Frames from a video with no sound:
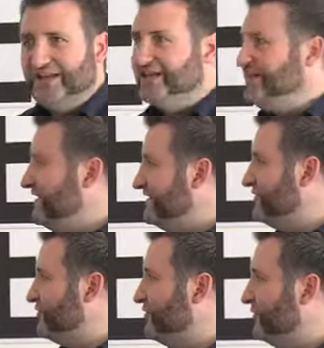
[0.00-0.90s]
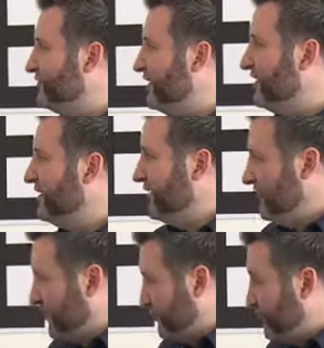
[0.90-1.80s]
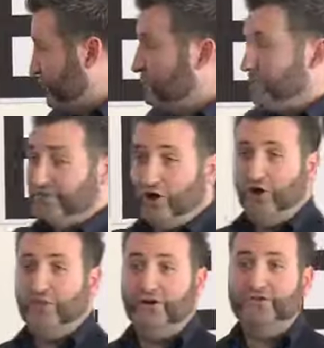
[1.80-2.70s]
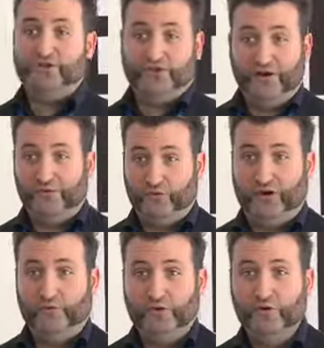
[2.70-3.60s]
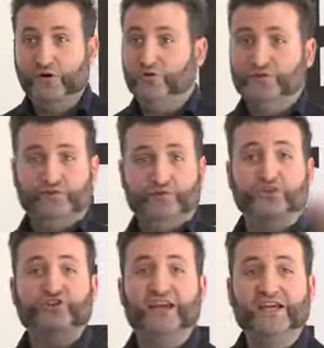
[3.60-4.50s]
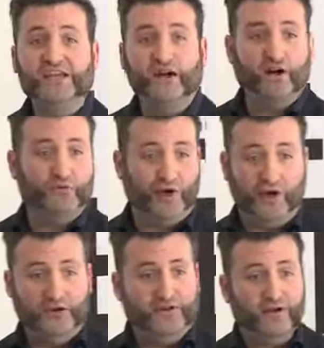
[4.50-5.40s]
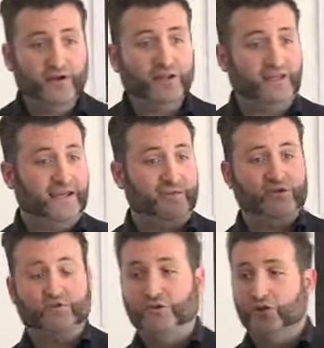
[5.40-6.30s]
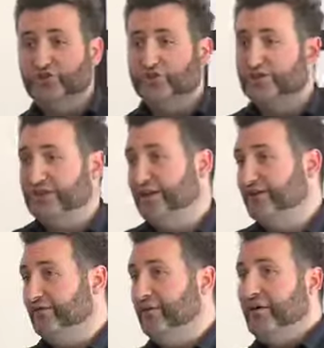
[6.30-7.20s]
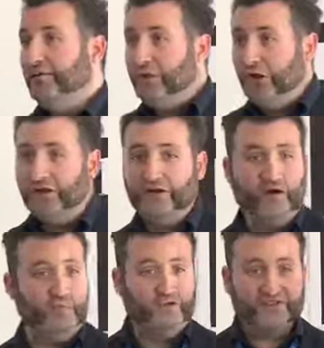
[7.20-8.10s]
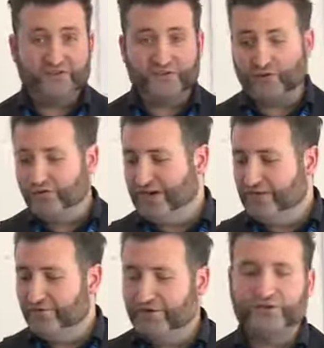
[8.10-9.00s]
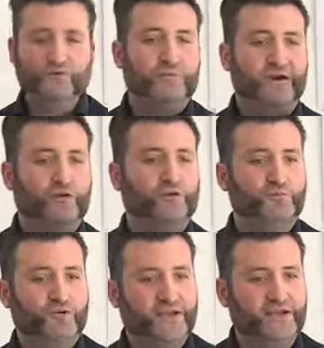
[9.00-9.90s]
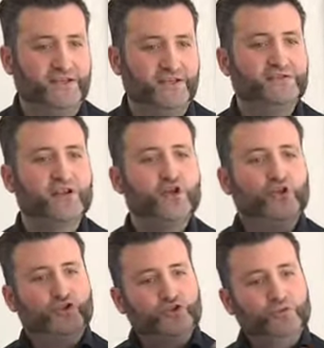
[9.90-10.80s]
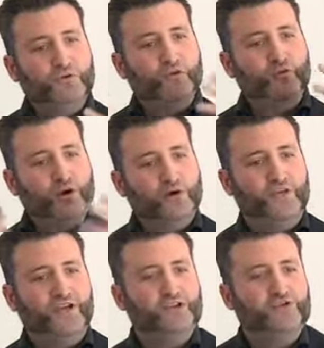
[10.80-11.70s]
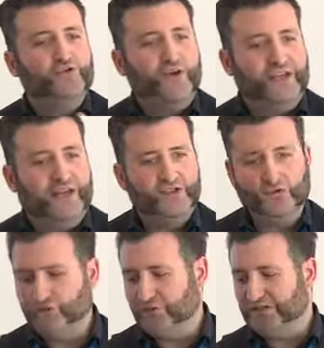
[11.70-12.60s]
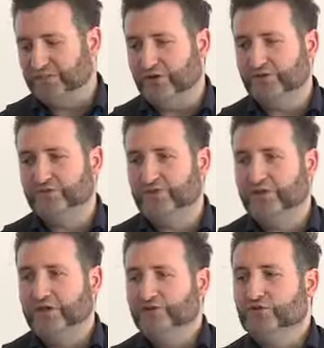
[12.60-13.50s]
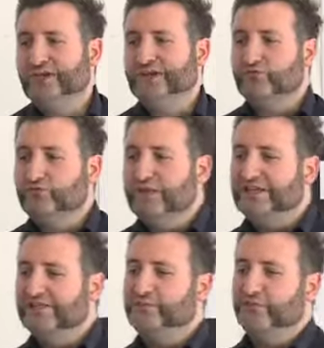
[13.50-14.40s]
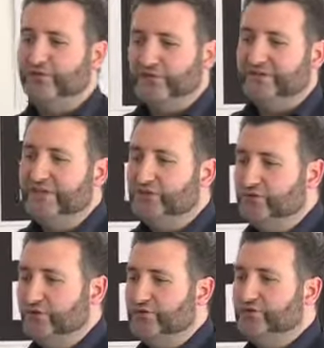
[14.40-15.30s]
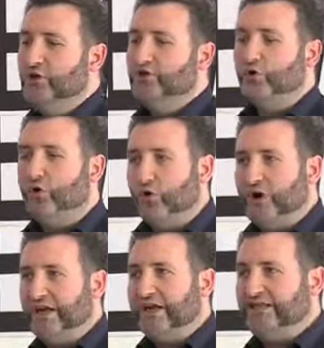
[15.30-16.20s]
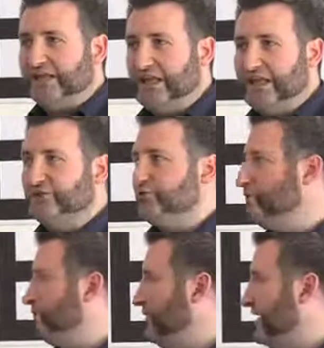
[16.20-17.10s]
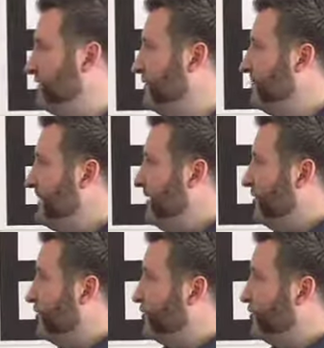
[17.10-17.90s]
and easy to use, right? So Zoom Room is all about software. We work with pretty much any hardware out there, like cameras from Logitech or Polycom or Cisco or Aver. It doesn't really matter what brand it is. Zoom will work with it to create that user experience, to make it really simple for teachers to organize a classroom, right? Now the